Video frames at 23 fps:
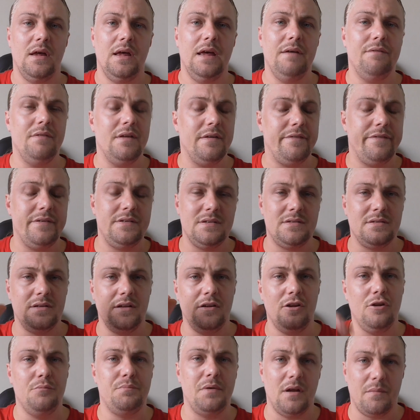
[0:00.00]
even if it's just a
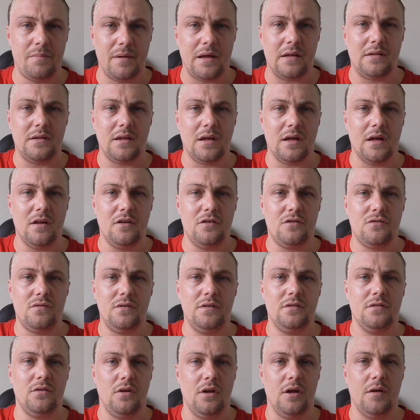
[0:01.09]
little bit, about the
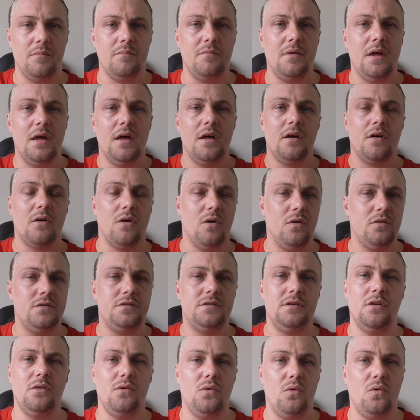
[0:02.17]
country's
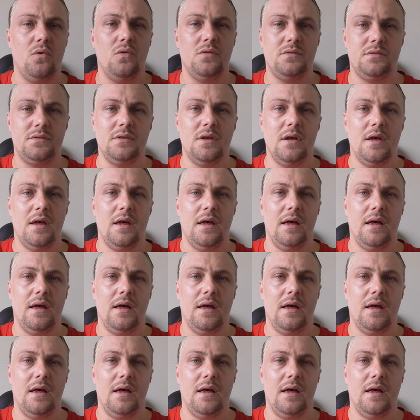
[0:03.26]
culture, laws.